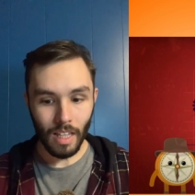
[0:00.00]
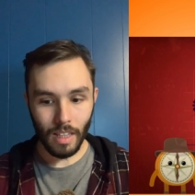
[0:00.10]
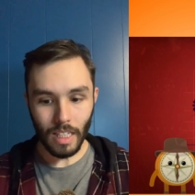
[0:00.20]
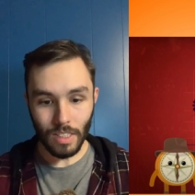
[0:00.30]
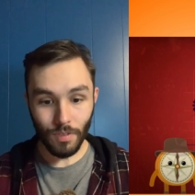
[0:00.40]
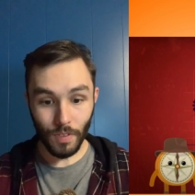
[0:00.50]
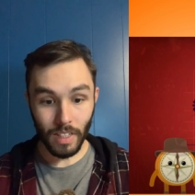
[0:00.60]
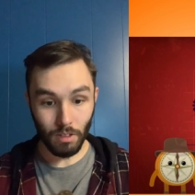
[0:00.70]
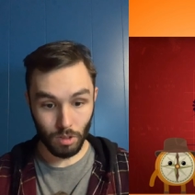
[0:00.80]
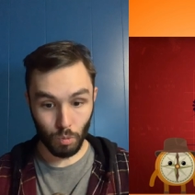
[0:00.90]
this
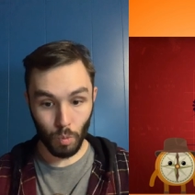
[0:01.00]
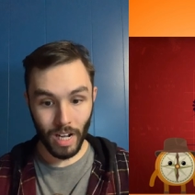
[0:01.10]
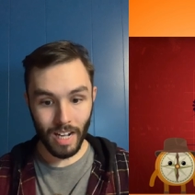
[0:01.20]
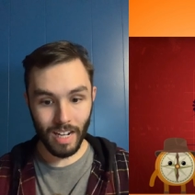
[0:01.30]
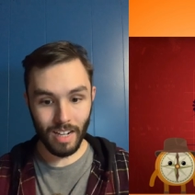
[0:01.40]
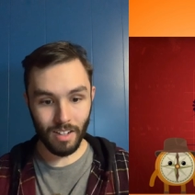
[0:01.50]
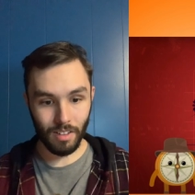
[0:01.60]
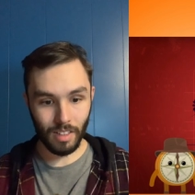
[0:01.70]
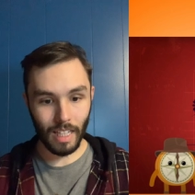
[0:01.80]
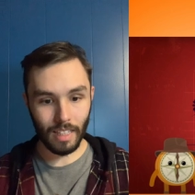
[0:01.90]
feels
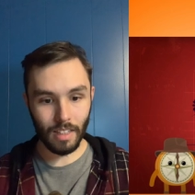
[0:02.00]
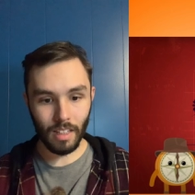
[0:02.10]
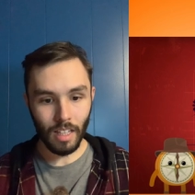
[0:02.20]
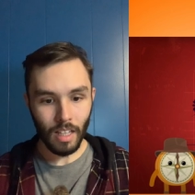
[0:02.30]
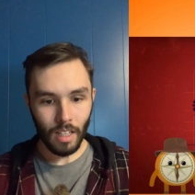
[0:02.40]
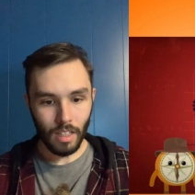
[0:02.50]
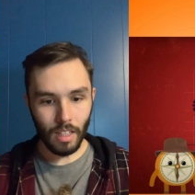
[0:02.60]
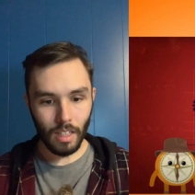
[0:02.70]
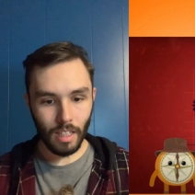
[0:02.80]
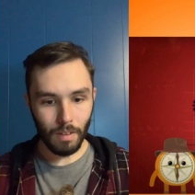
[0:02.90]
weird. Like, th
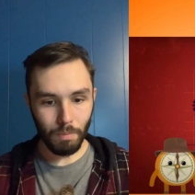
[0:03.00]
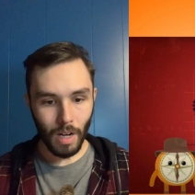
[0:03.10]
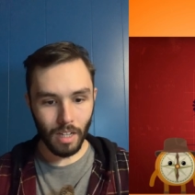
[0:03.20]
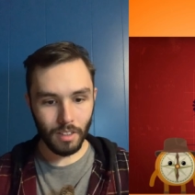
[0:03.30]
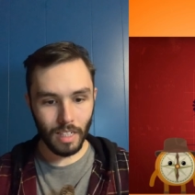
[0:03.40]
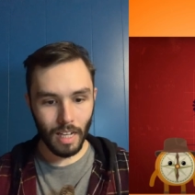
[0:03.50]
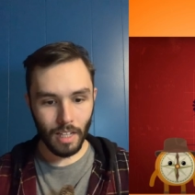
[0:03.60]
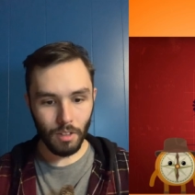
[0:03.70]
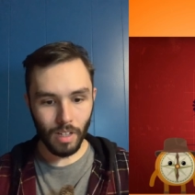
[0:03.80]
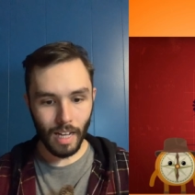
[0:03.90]
the modern-day
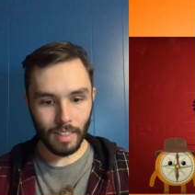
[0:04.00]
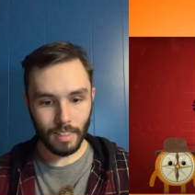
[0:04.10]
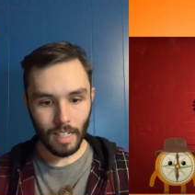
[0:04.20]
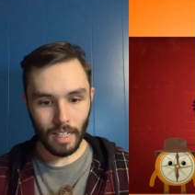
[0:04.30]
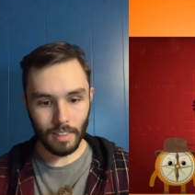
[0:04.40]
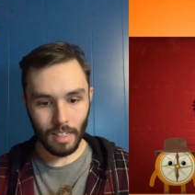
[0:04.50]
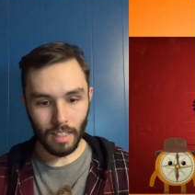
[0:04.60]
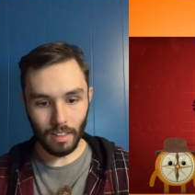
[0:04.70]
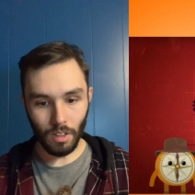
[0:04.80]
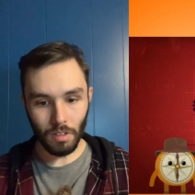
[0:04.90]
United States,
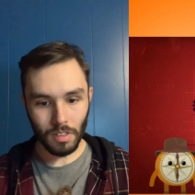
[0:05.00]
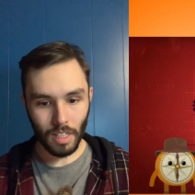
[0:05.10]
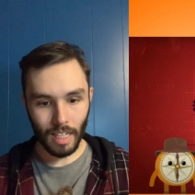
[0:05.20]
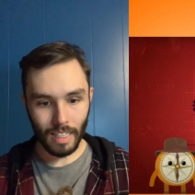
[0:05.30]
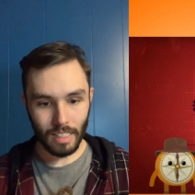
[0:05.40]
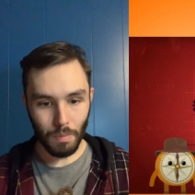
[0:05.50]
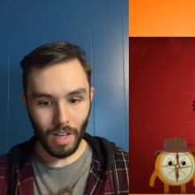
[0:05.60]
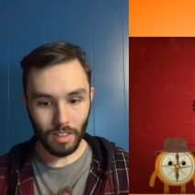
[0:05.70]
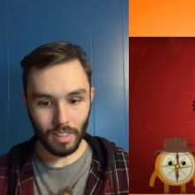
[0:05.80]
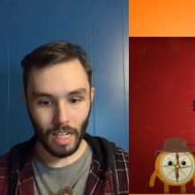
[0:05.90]
it looks like it's
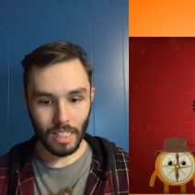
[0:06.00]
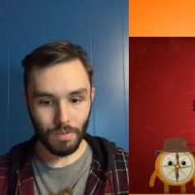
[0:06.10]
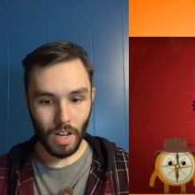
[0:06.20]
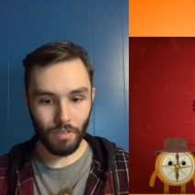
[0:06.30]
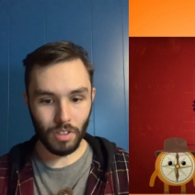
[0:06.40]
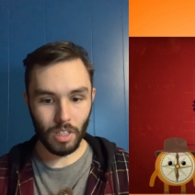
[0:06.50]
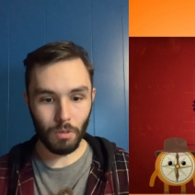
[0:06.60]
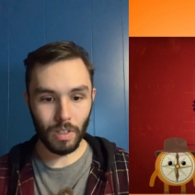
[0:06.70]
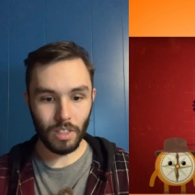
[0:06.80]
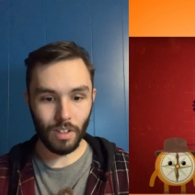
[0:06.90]
about the size of Africa,
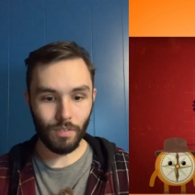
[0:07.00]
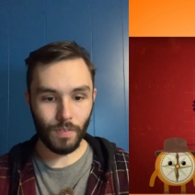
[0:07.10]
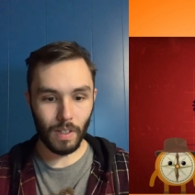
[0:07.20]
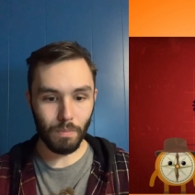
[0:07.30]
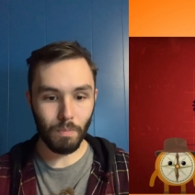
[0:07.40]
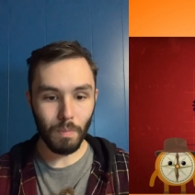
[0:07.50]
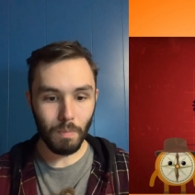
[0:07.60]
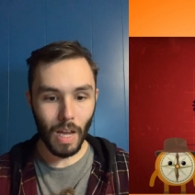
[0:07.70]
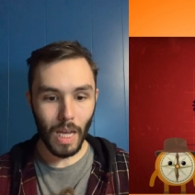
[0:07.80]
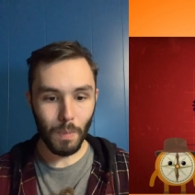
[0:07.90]
when you can fit
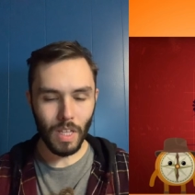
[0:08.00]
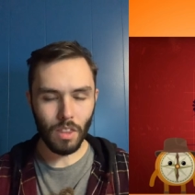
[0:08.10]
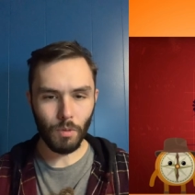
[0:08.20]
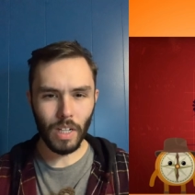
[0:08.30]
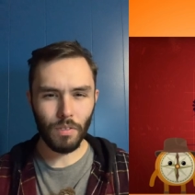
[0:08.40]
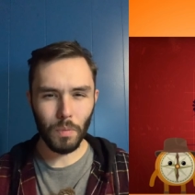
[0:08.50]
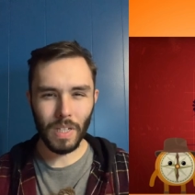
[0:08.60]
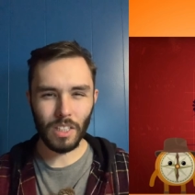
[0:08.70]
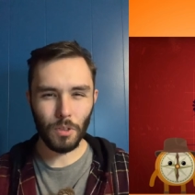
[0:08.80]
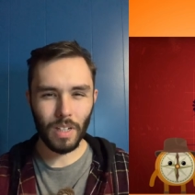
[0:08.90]
maybe three of them
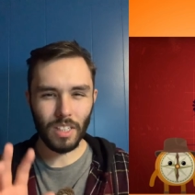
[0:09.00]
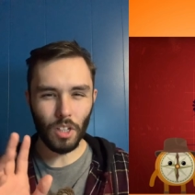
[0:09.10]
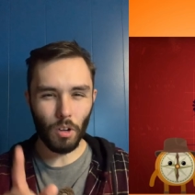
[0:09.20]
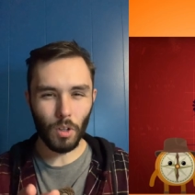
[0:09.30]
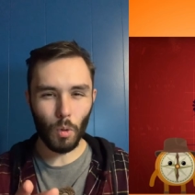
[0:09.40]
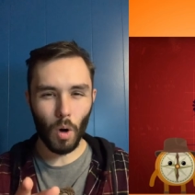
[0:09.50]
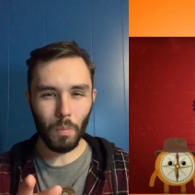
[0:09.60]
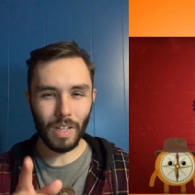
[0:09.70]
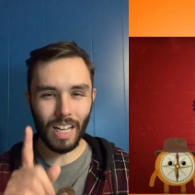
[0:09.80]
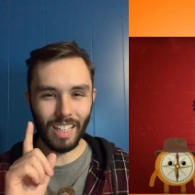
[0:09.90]
into it. Don't quote
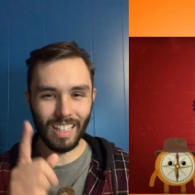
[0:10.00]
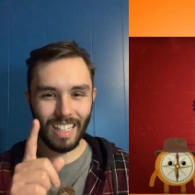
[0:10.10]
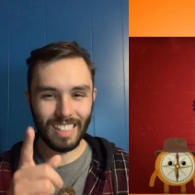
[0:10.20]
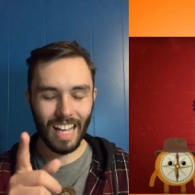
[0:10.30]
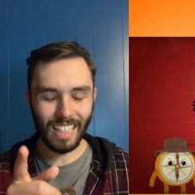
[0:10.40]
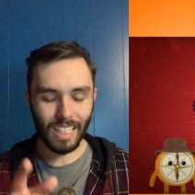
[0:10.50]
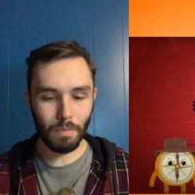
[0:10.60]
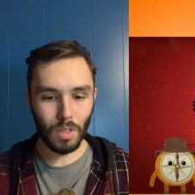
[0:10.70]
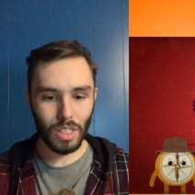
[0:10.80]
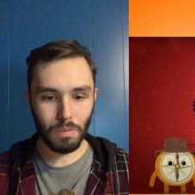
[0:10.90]
me on the exact
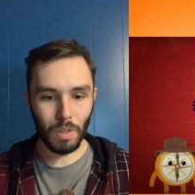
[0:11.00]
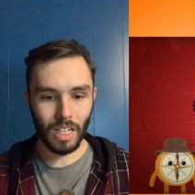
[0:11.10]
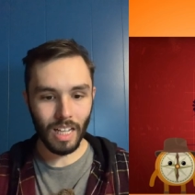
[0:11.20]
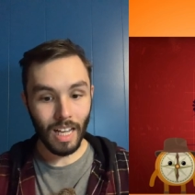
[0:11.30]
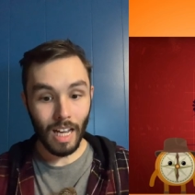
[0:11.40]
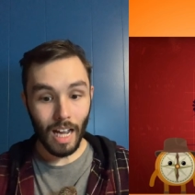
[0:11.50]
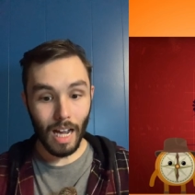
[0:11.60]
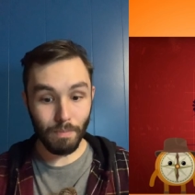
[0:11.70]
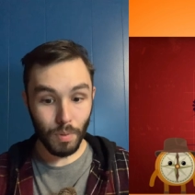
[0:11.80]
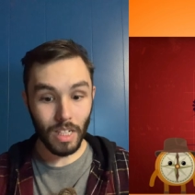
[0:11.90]
numbers, but
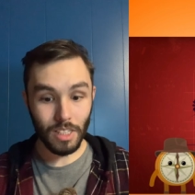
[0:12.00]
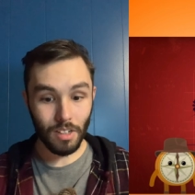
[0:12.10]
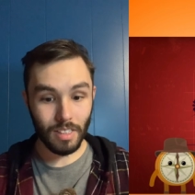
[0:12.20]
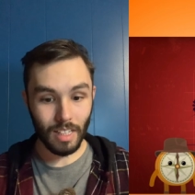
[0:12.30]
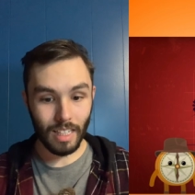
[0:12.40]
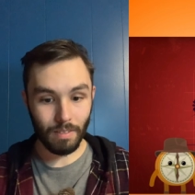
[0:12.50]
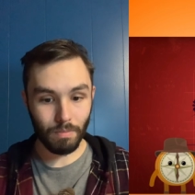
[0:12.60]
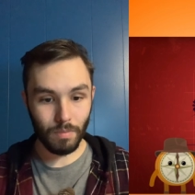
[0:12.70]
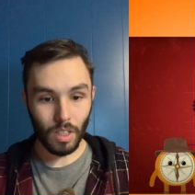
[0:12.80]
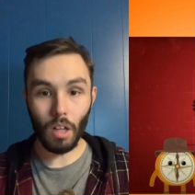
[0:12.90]
I'm pretty sure it's, like,
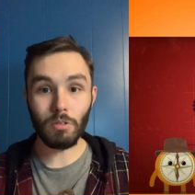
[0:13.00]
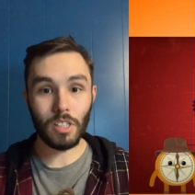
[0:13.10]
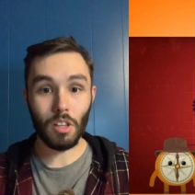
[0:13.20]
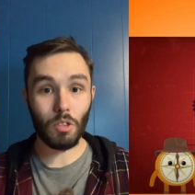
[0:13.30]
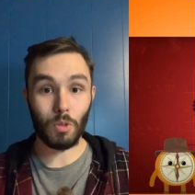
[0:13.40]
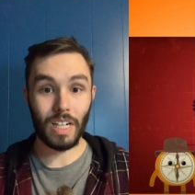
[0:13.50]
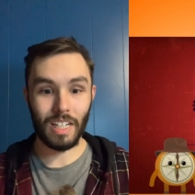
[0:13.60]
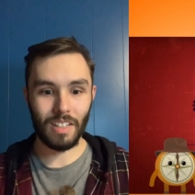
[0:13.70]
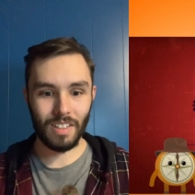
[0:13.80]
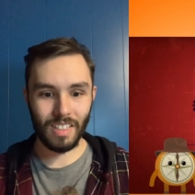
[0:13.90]
close to
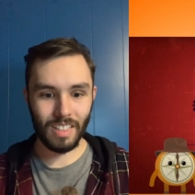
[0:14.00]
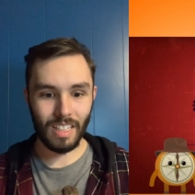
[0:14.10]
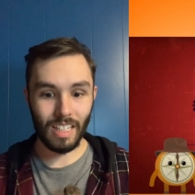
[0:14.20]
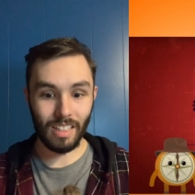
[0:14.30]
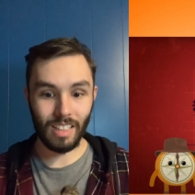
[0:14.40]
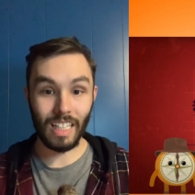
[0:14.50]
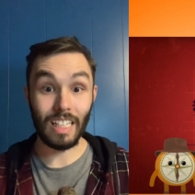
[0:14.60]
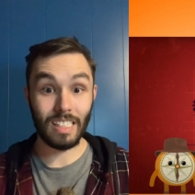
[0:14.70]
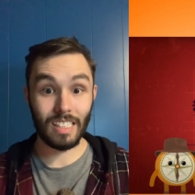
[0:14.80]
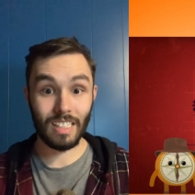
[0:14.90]
three, at
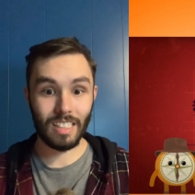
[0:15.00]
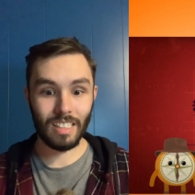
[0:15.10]
least.